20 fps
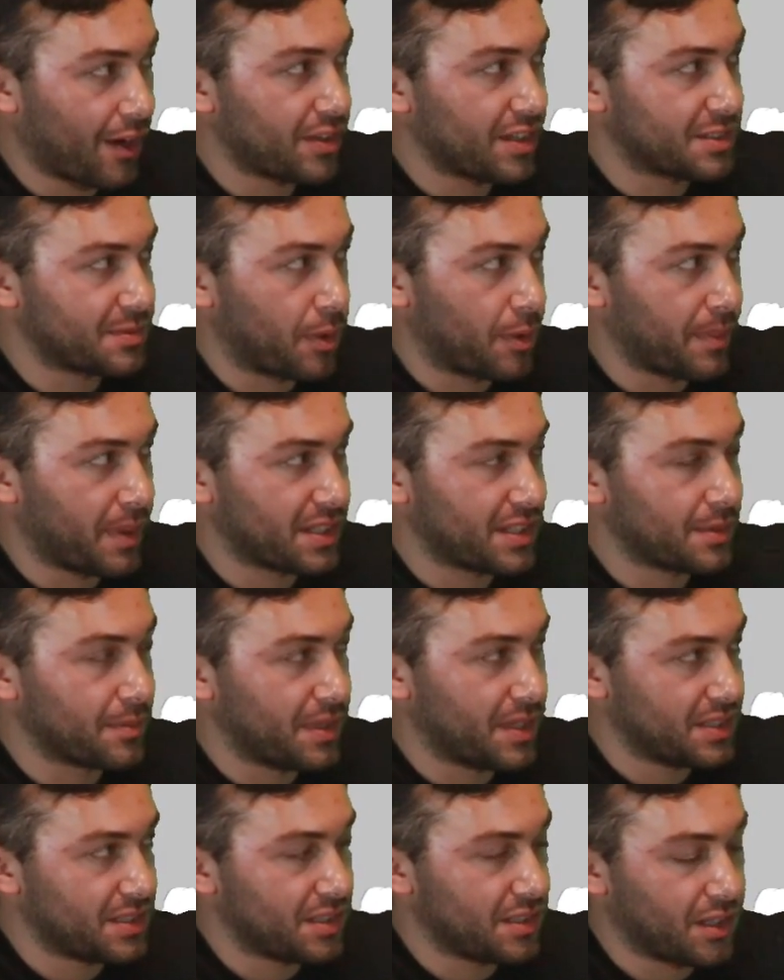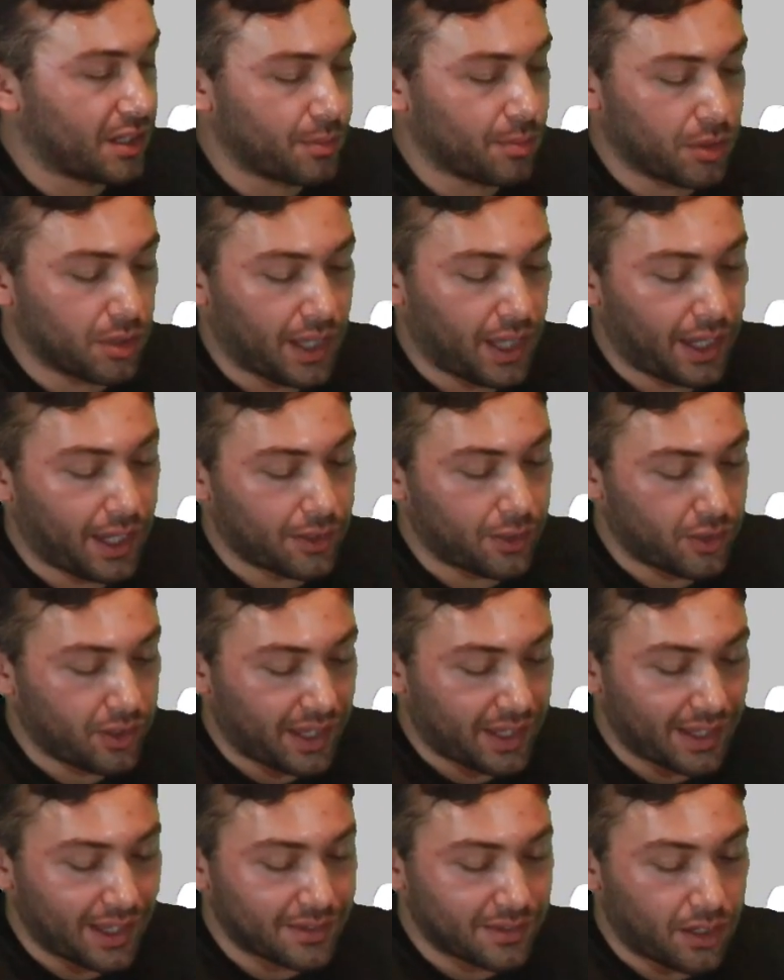this momentum into AA. I know they
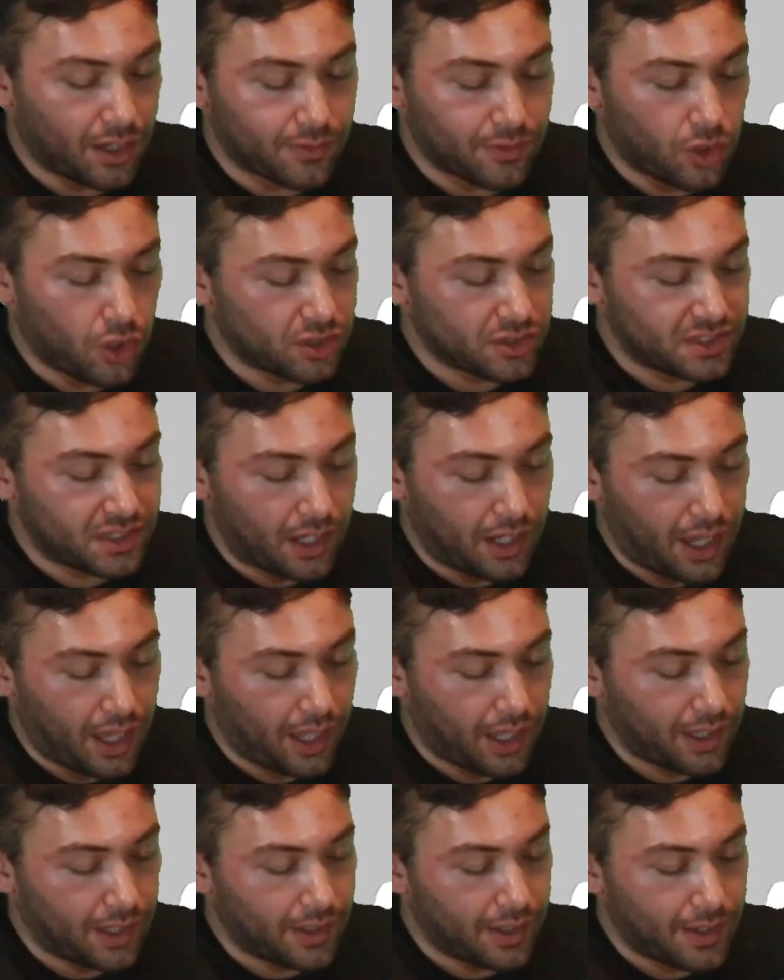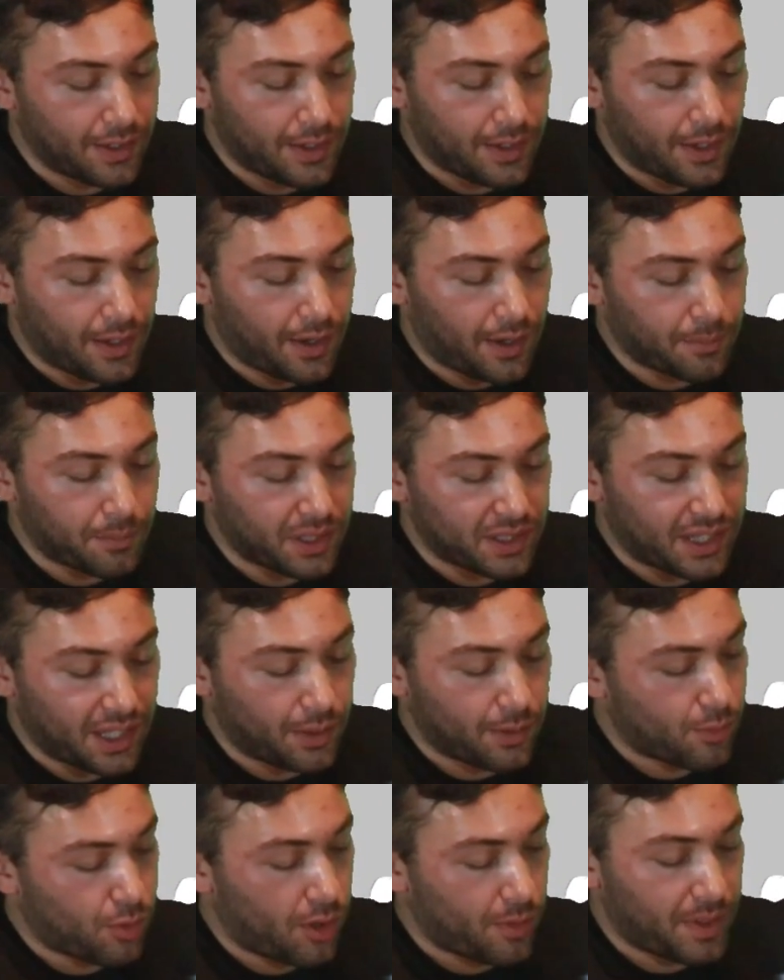had that tough loss today, but they
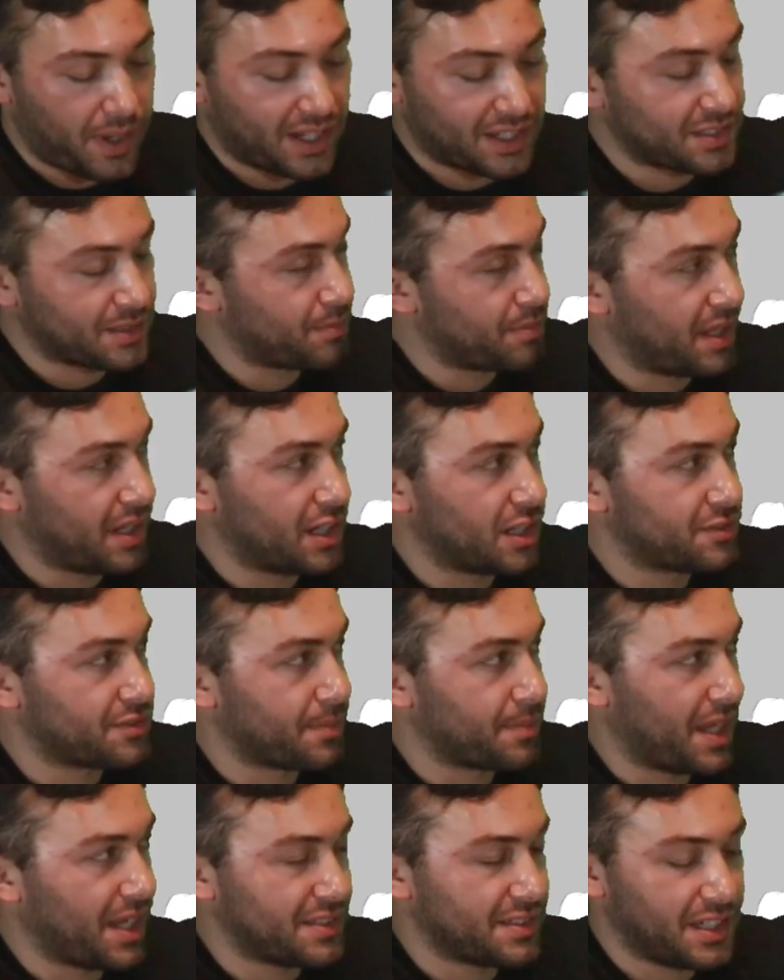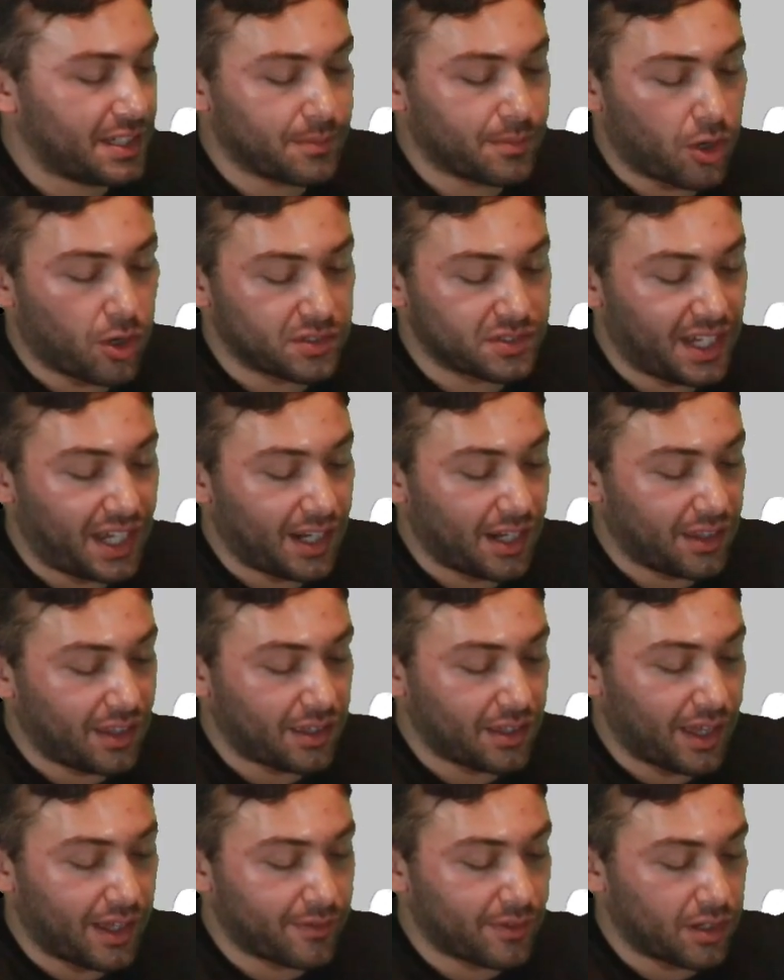brought back some players from that team. Mars, 8 of the
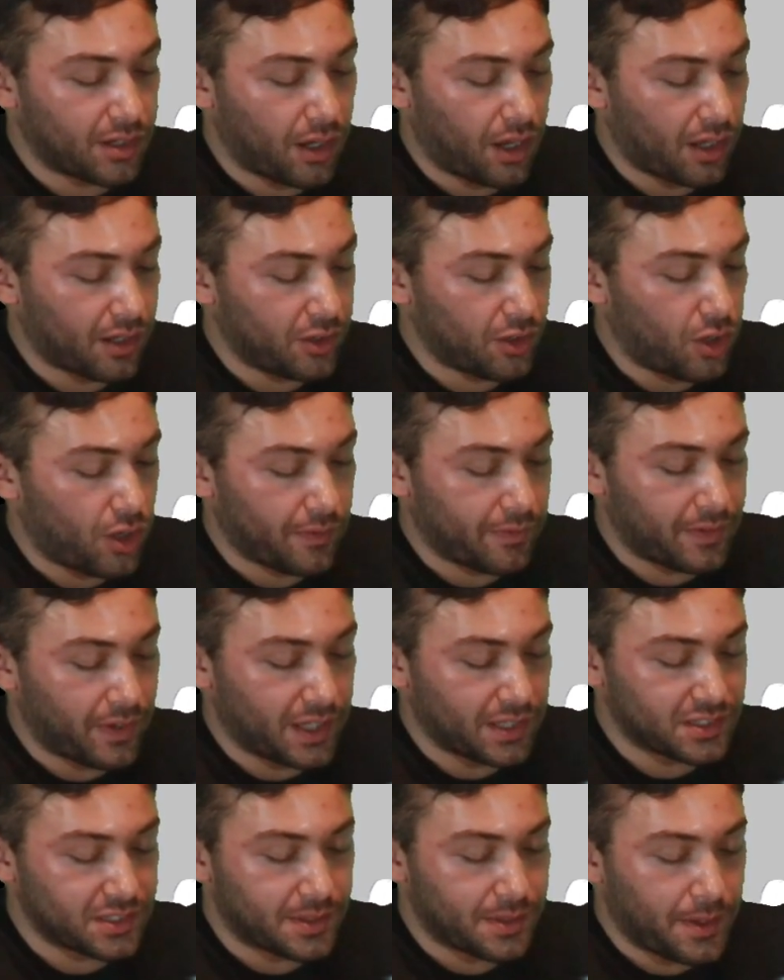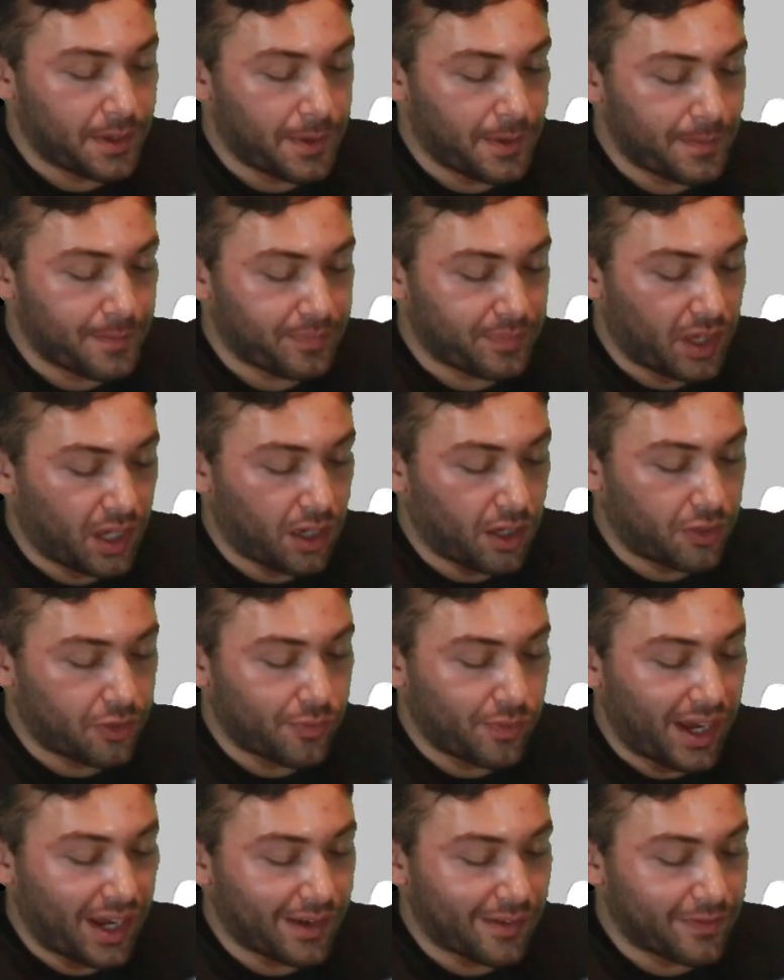11 on the offense.
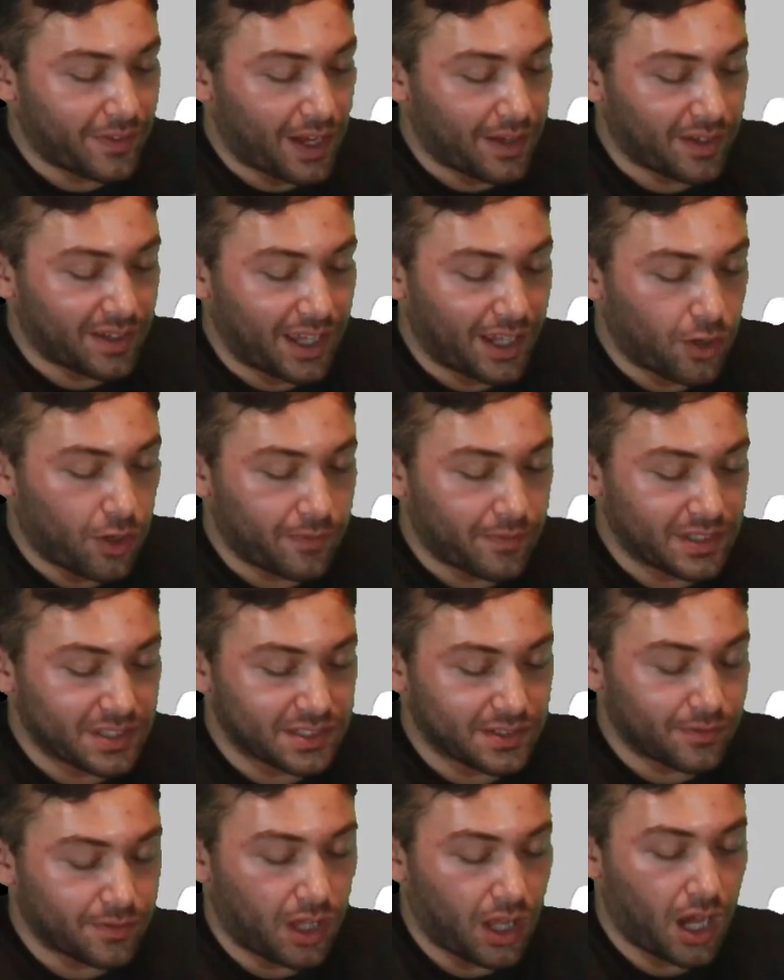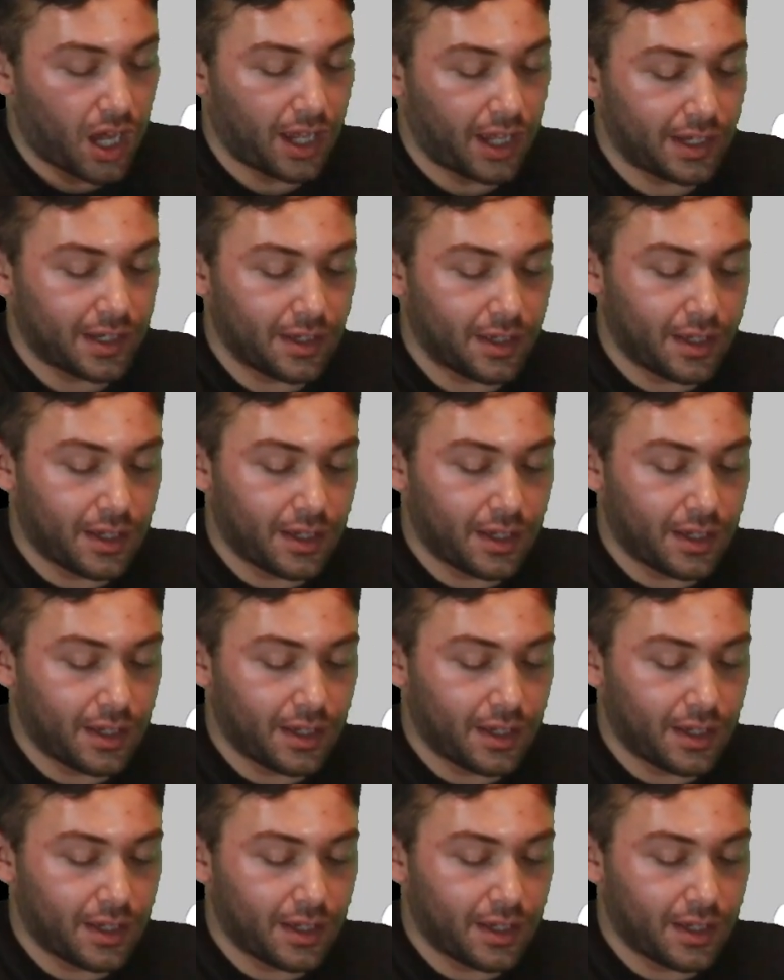3 out of 5 on that offensive line.